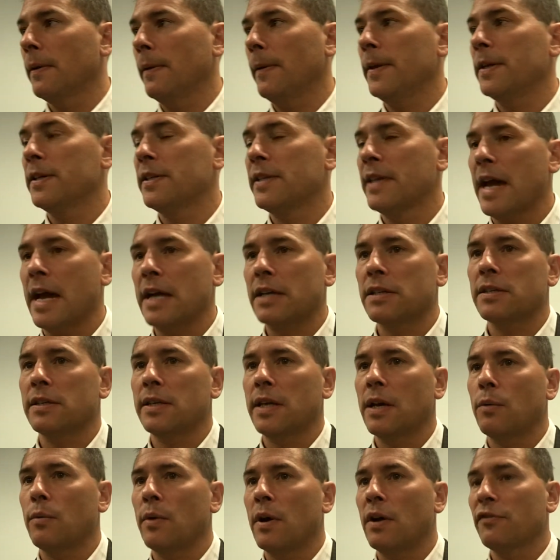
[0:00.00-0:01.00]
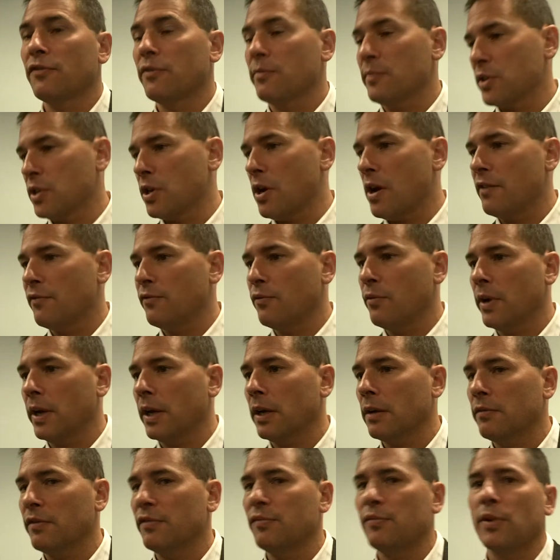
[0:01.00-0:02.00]
He attacks the net well from his off
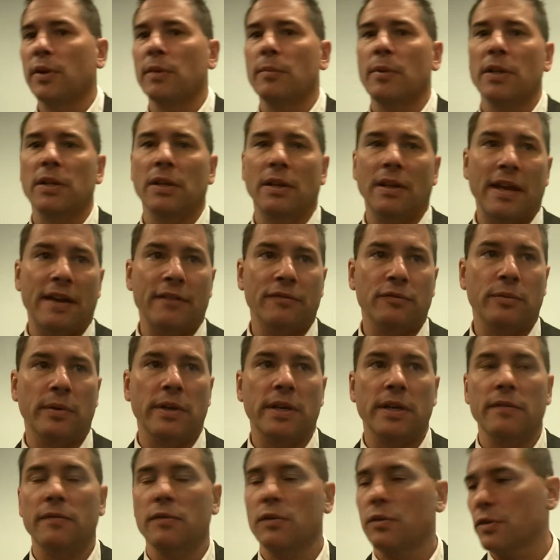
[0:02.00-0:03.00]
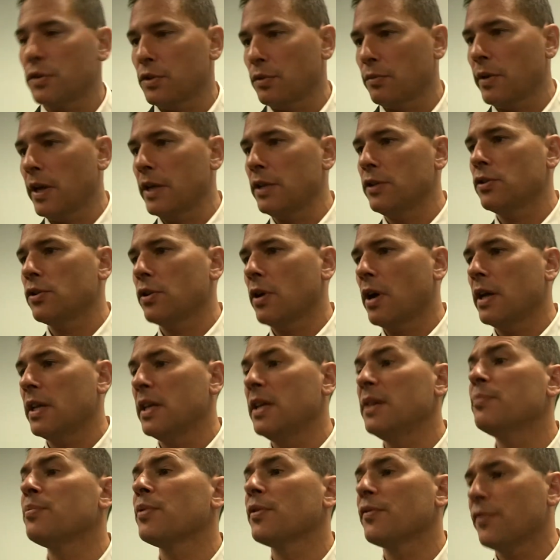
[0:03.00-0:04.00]
wing. We've put him on the left wing even though he's a right shot.
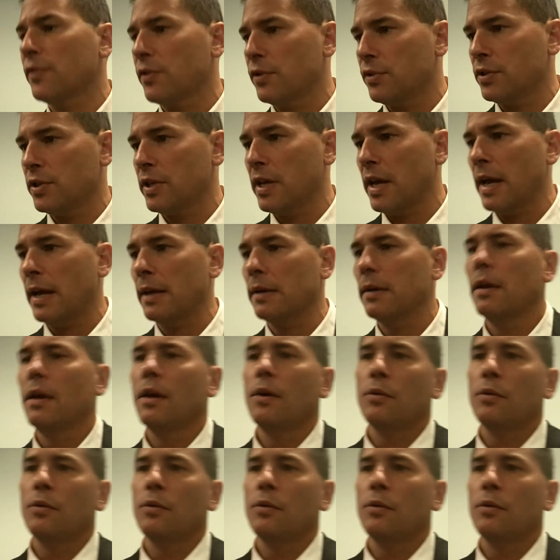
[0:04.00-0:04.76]
He prefers that.